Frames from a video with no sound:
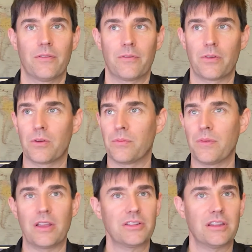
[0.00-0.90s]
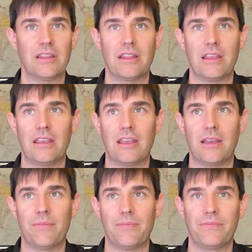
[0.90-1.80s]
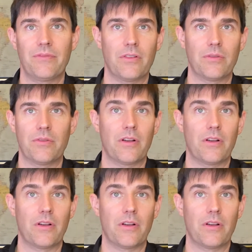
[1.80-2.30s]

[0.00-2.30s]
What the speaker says: For us in the, for